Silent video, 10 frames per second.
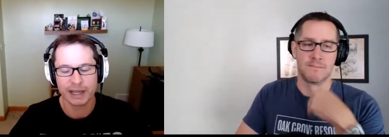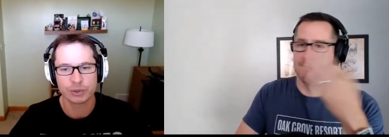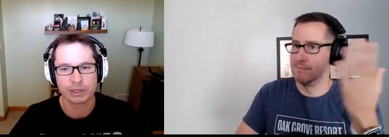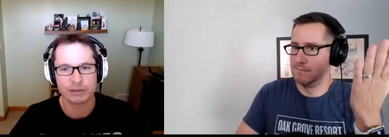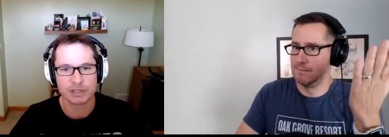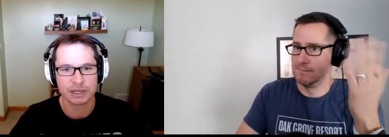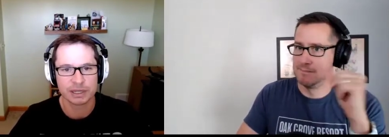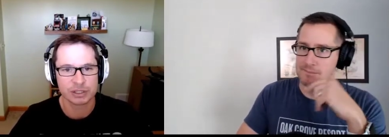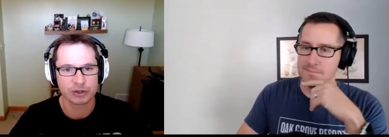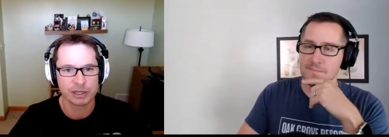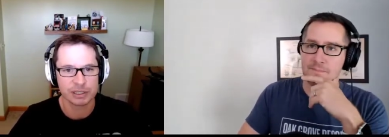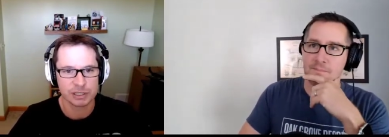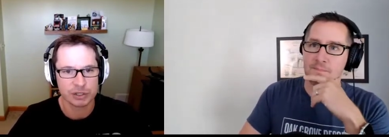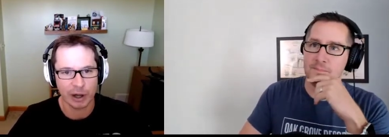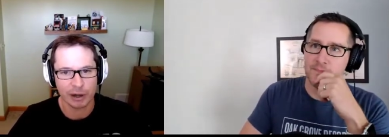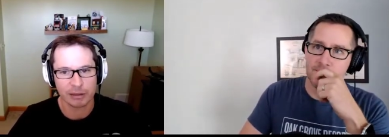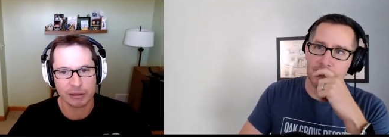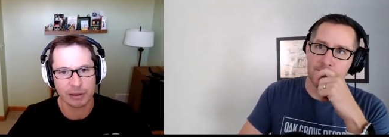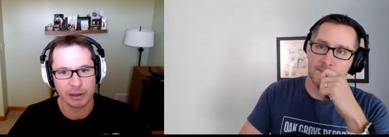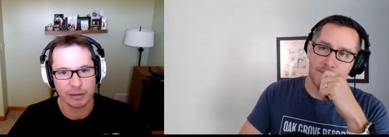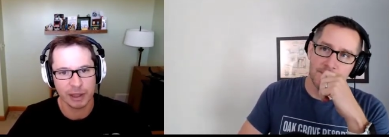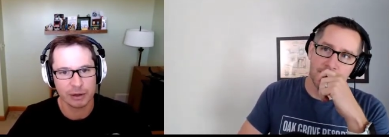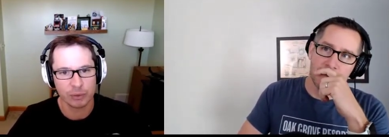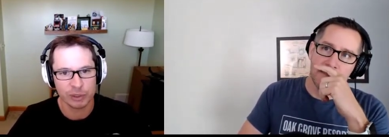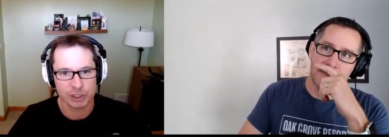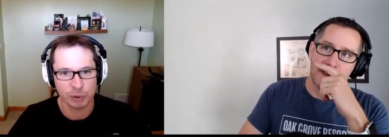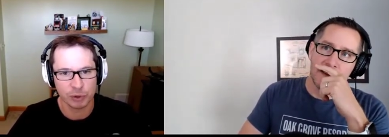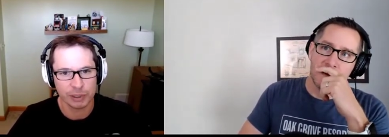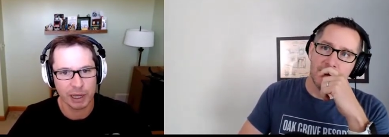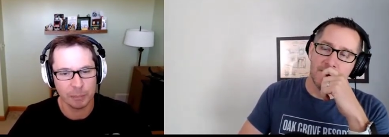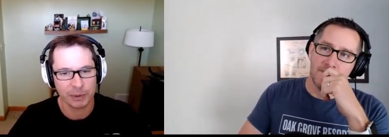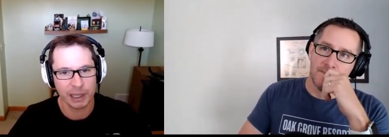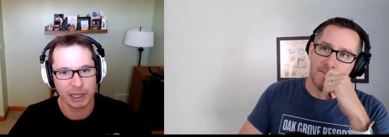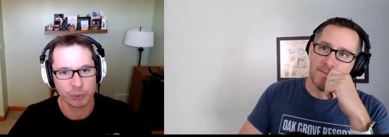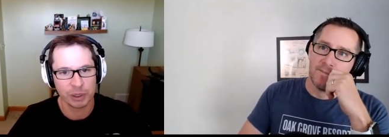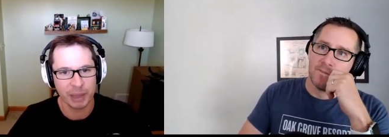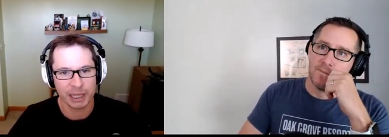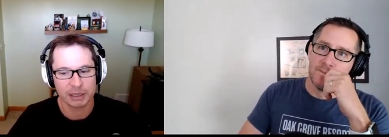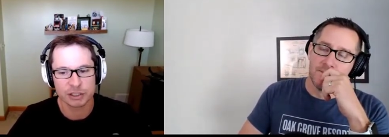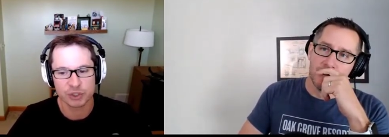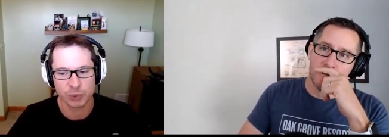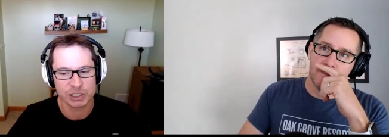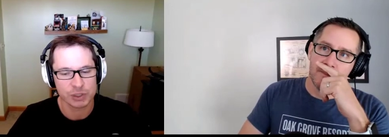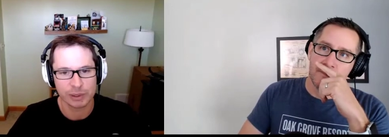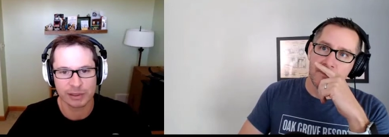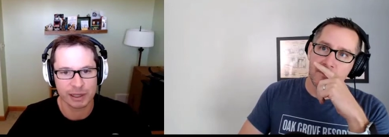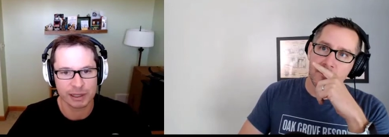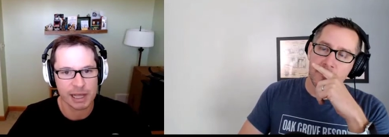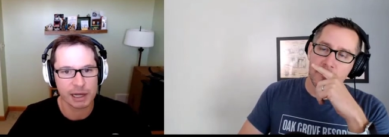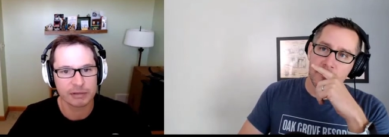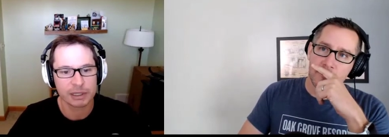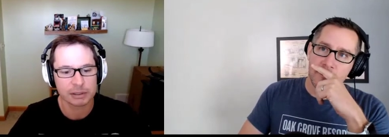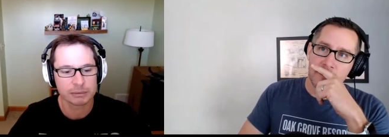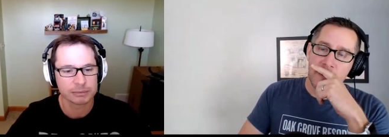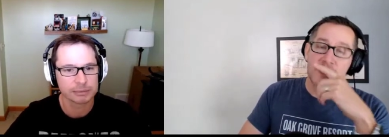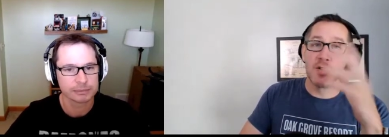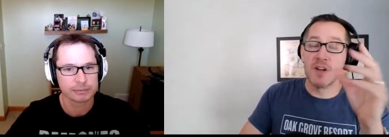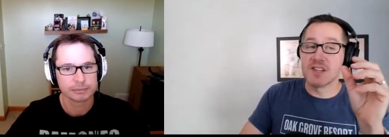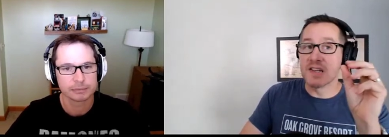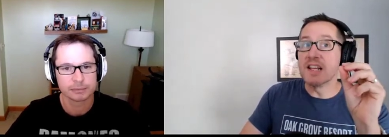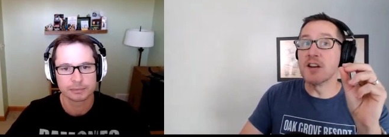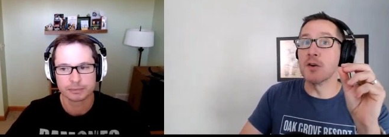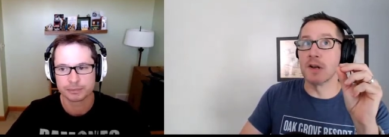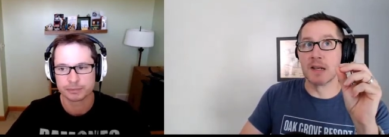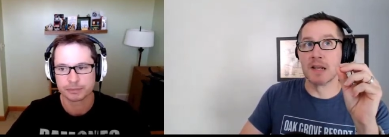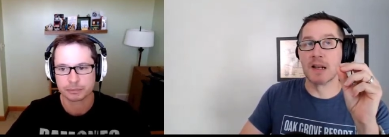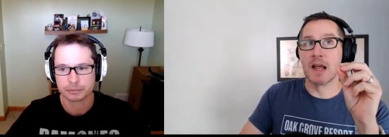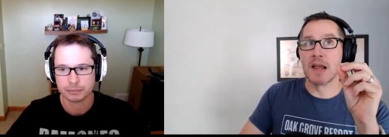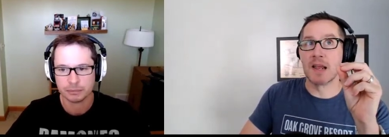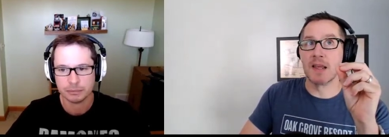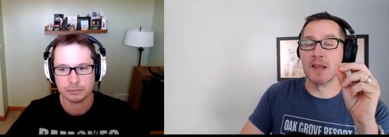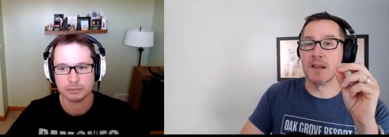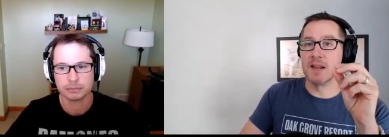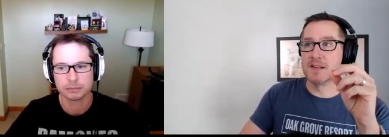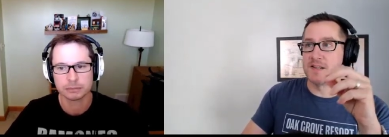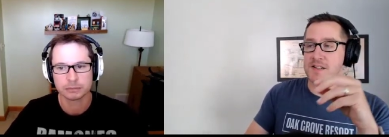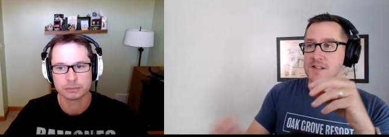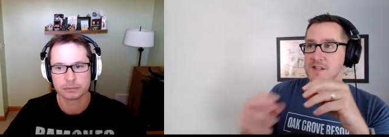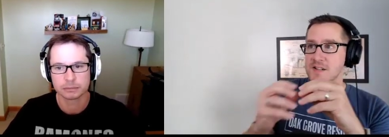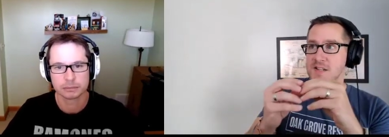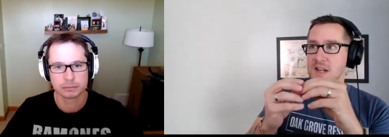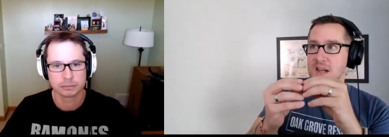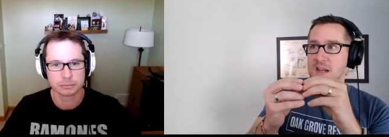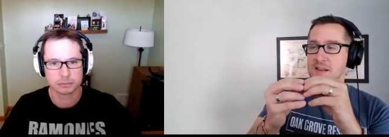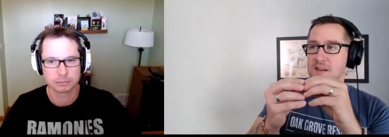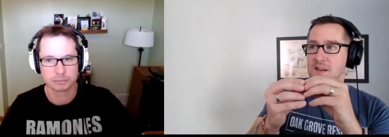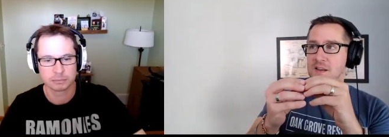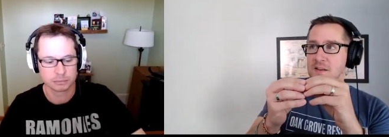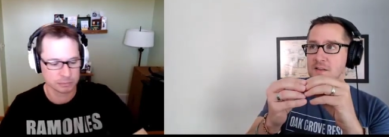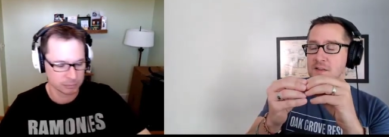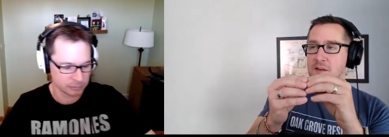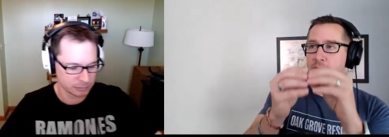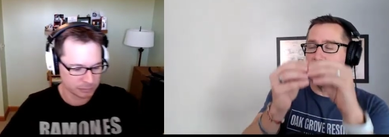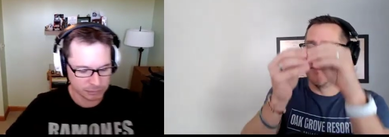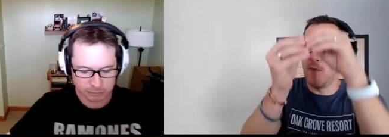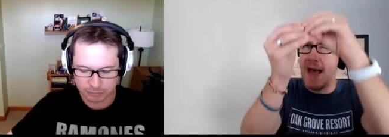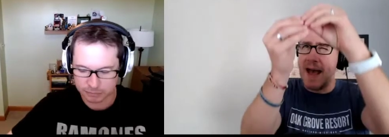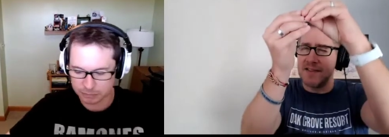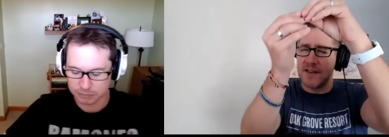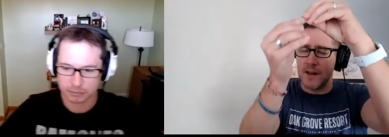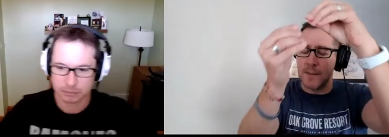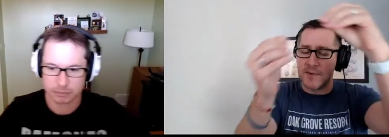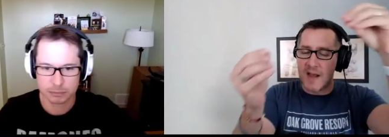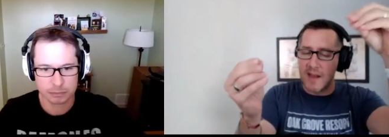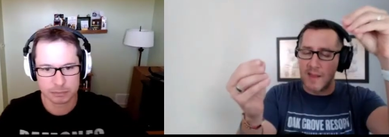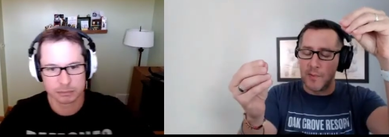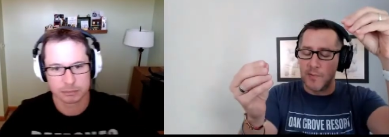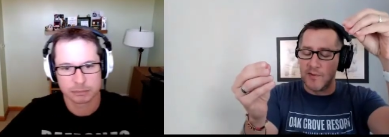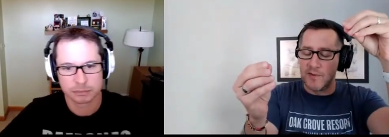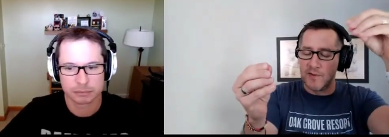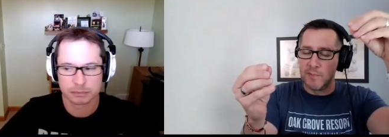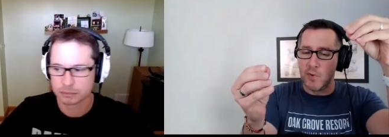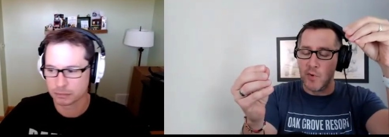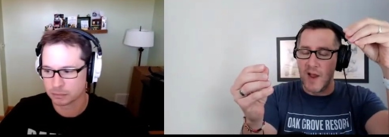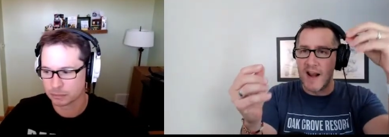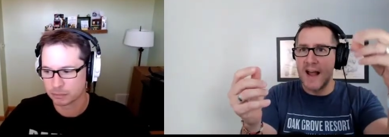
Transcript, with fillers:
Speaker 1: that's what gives it its crazy strength and then we spool it up and we make sweet, sweet things out of it. So it's
Speaker 2: literally like it's it's it's like the as it comes out of the, the spool, it